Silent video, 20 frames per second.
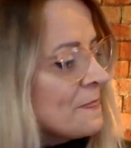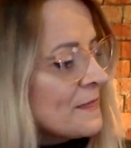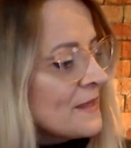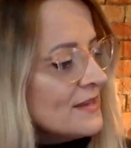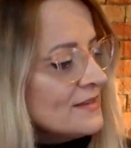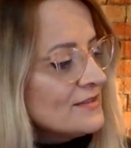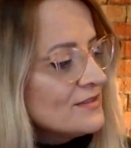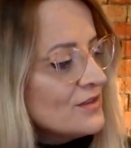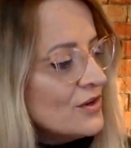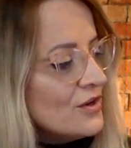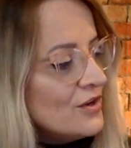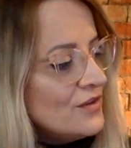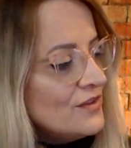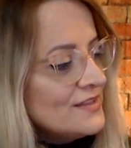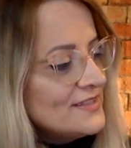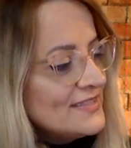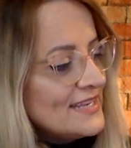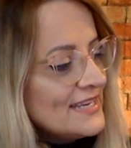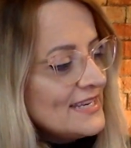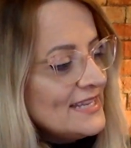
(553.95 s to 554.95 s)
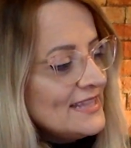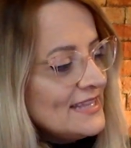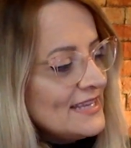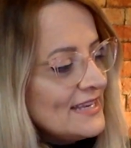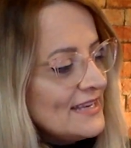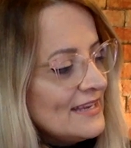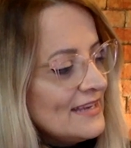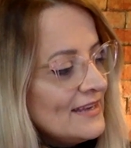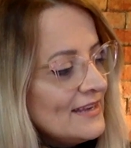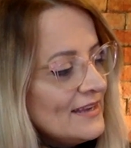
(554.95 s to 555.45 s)
So the second
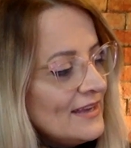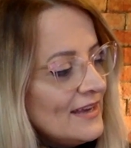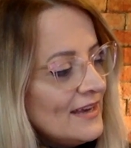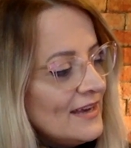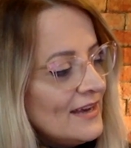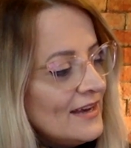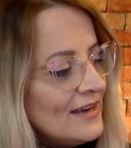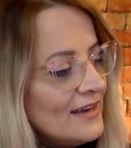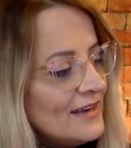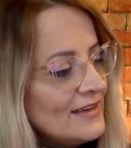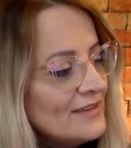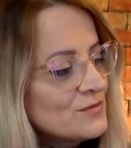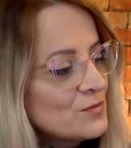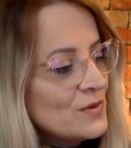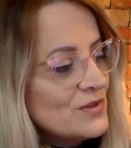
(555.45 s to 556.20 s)
thing is,